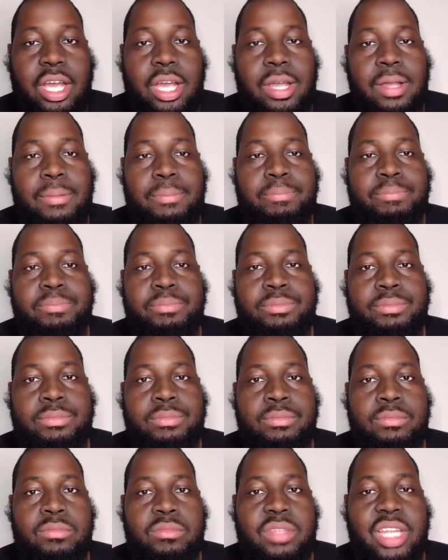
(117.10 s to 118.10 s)
um,
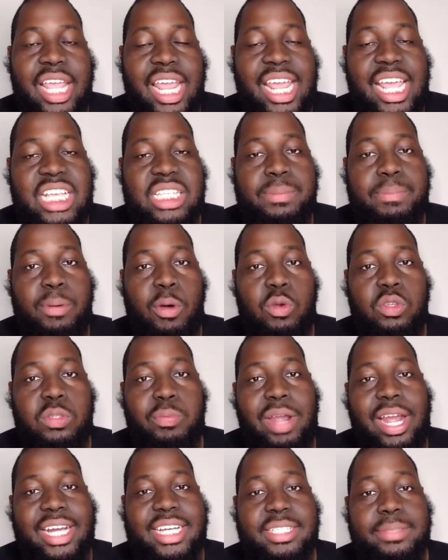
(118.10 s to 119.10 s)
in his
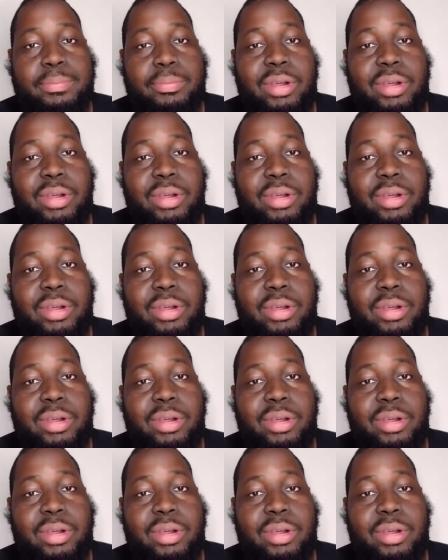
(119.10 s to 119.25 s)
post practice